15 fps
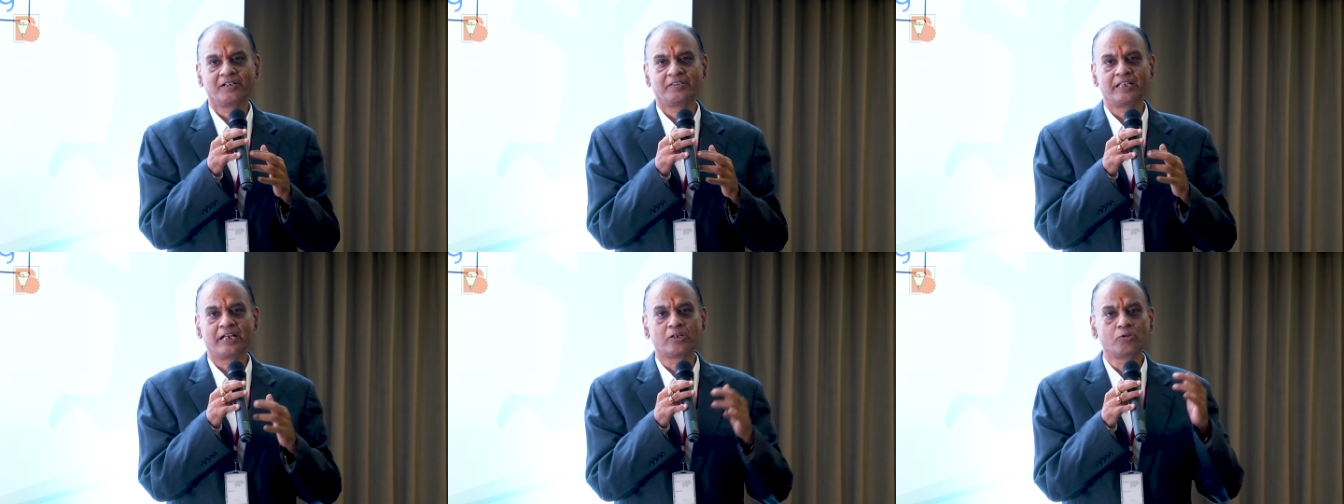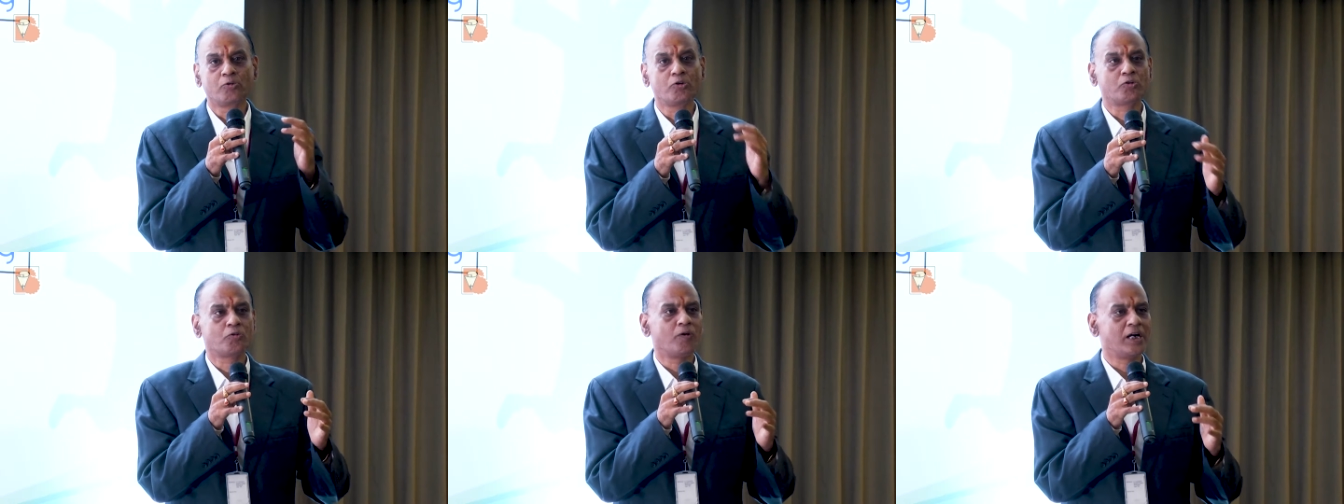then
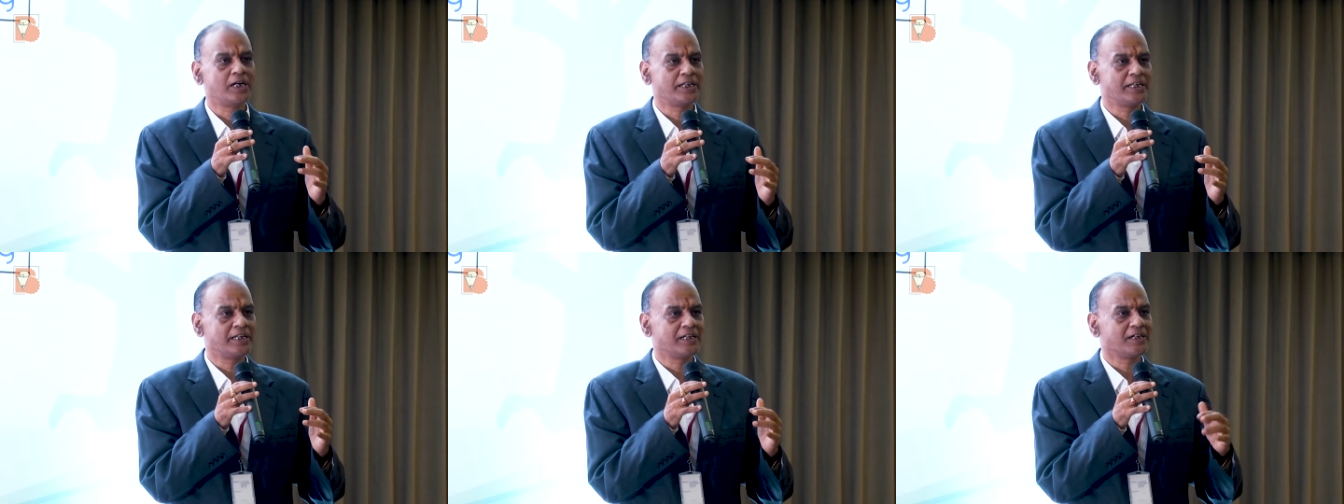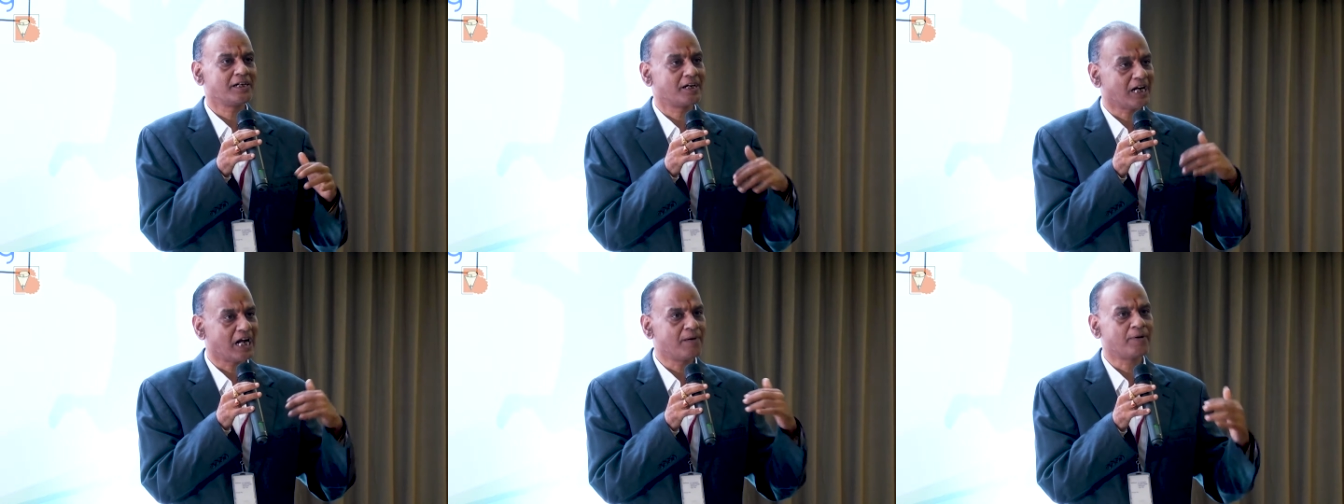good quality
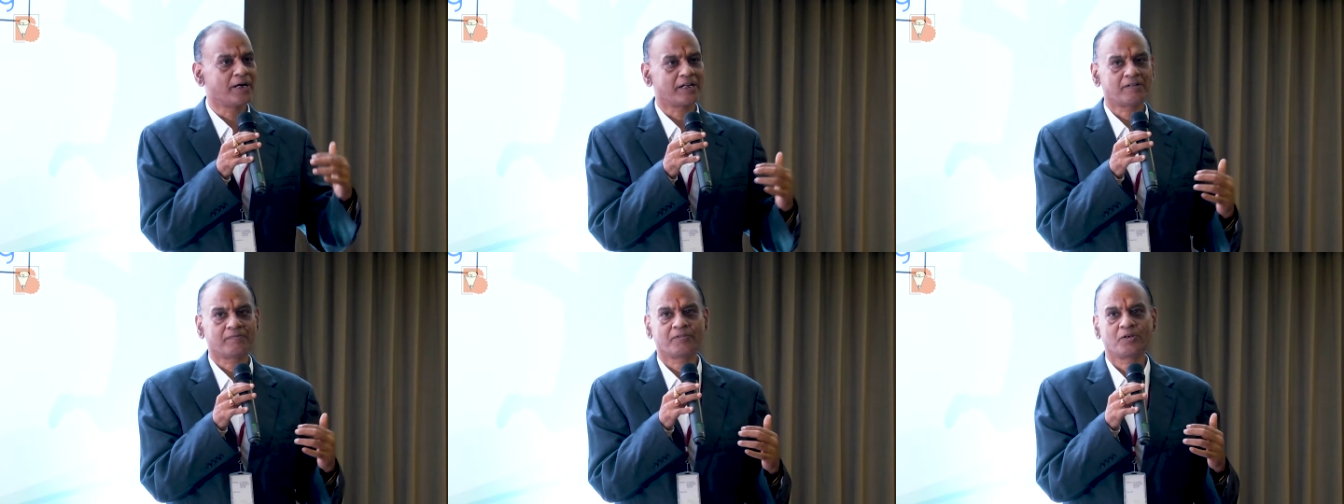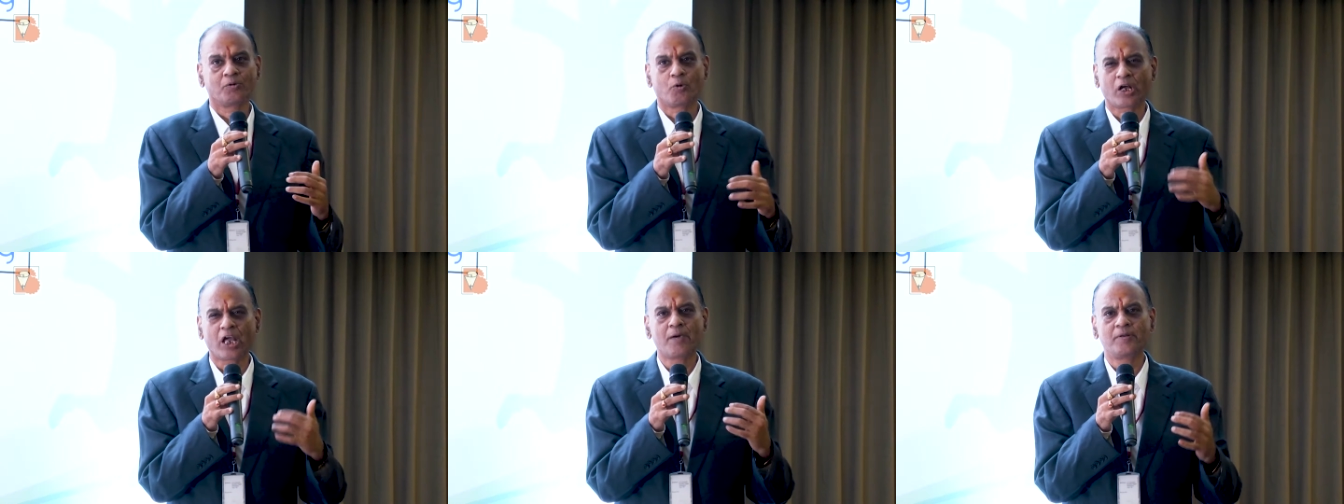grammar,
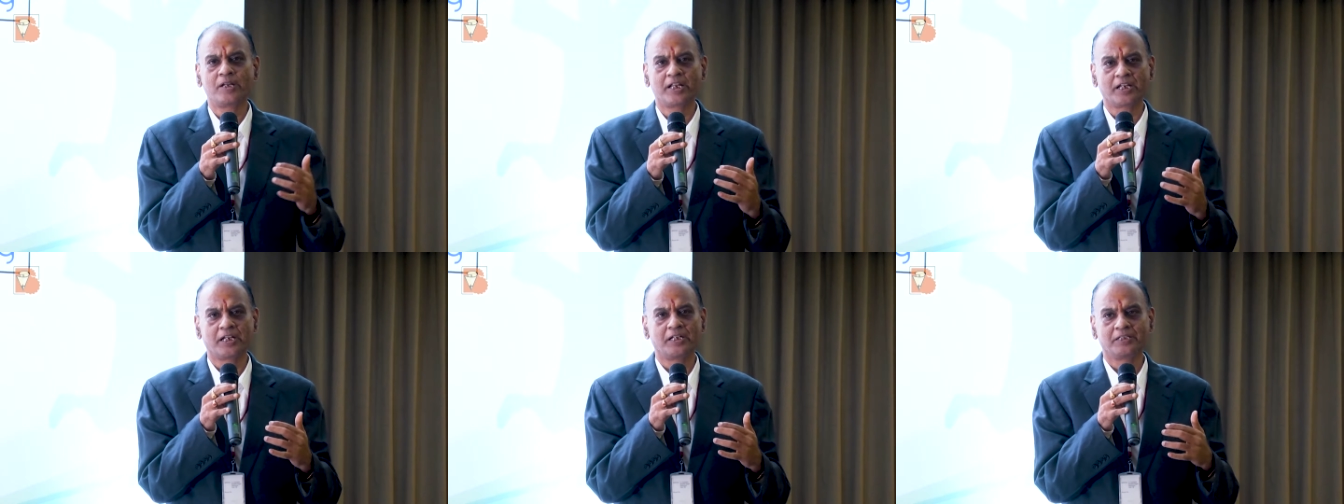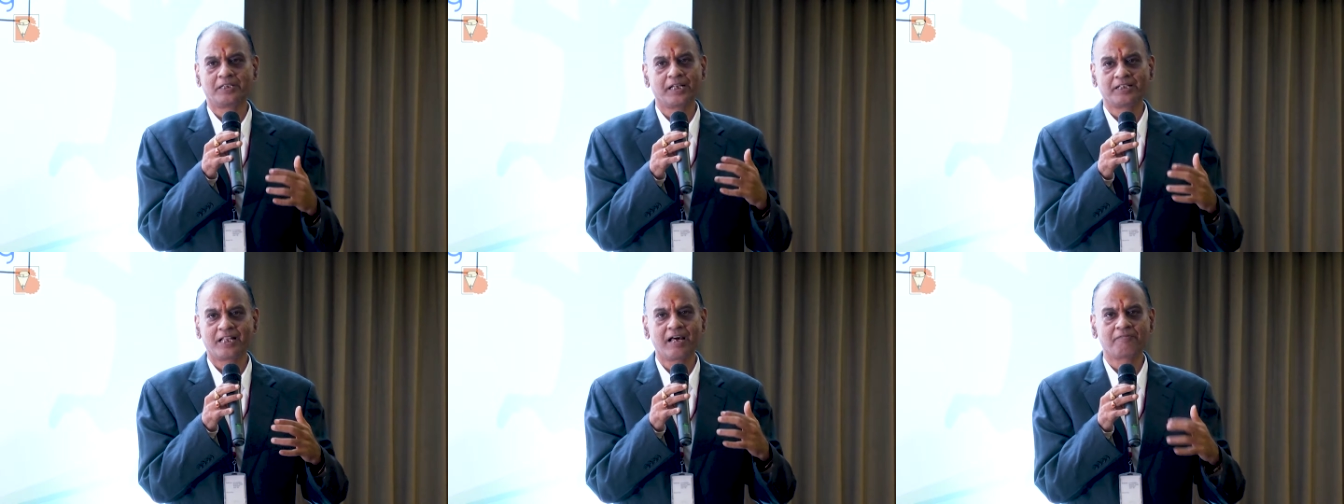vocabulary,
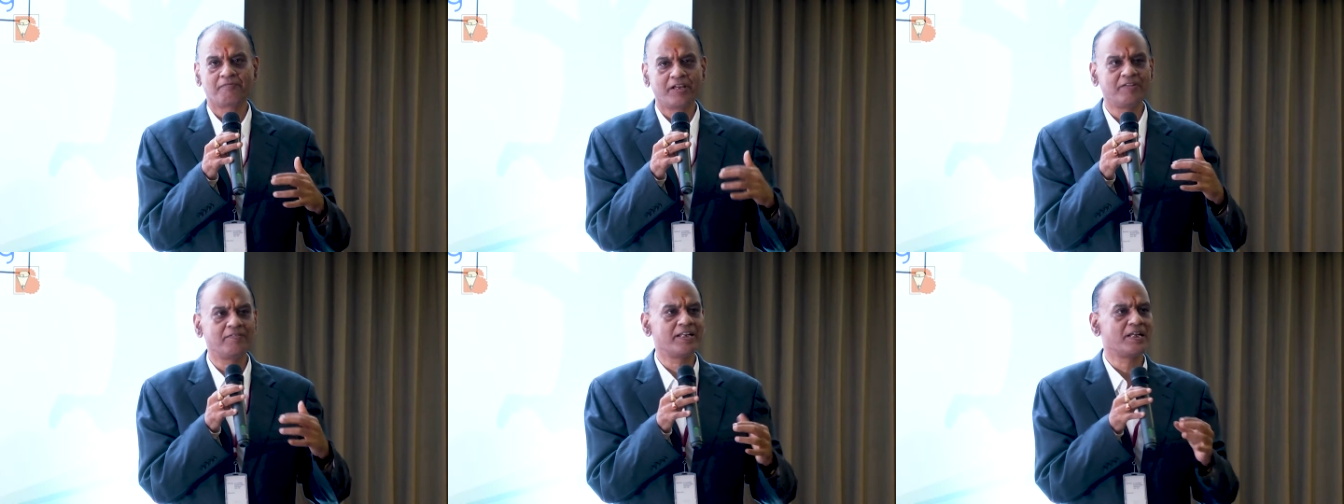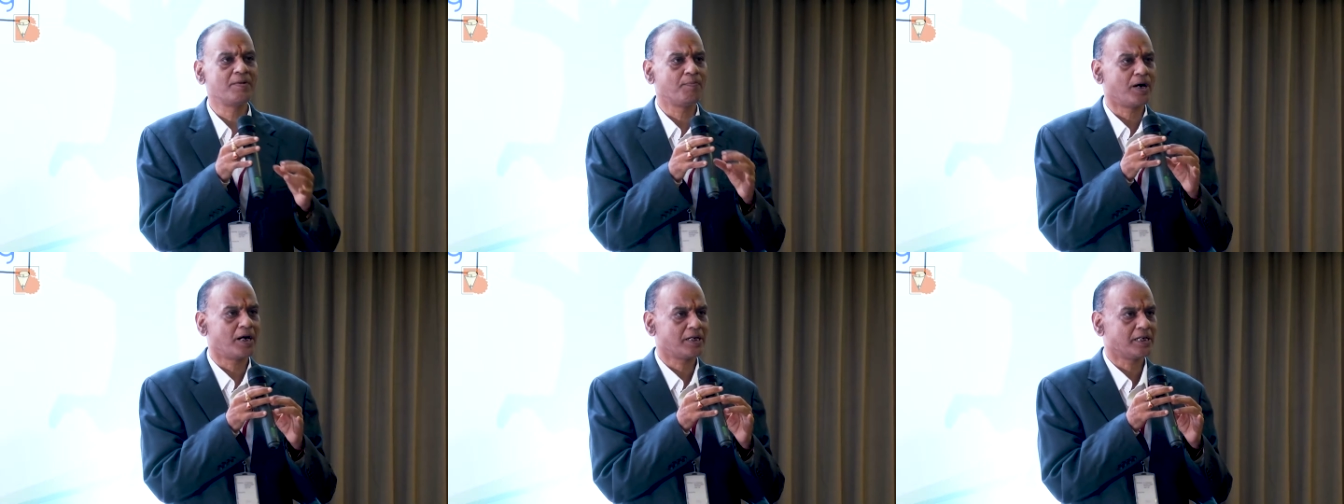they, they, are very, very
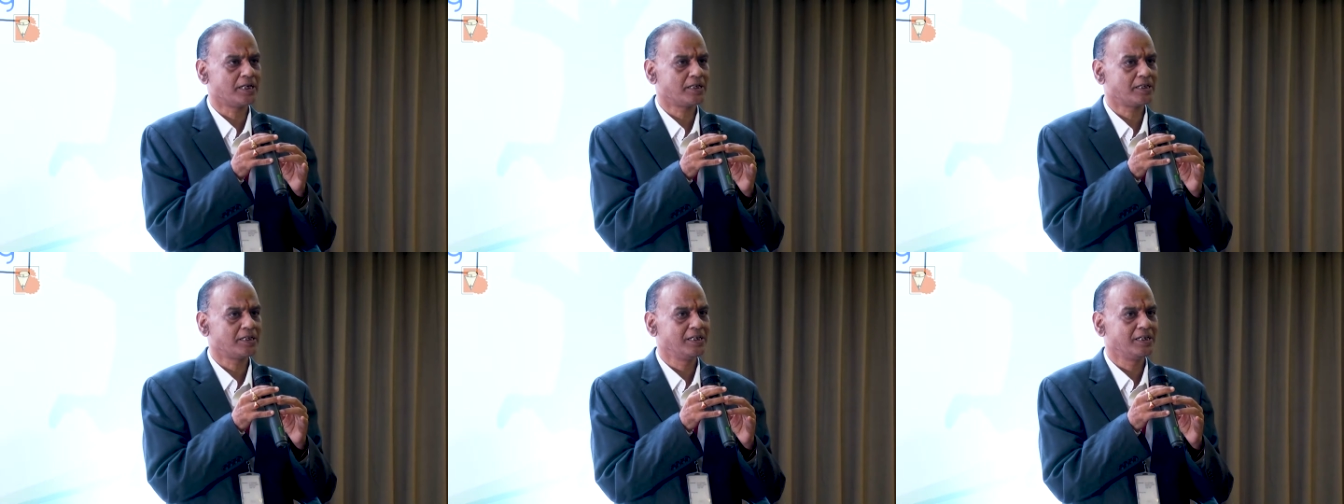important.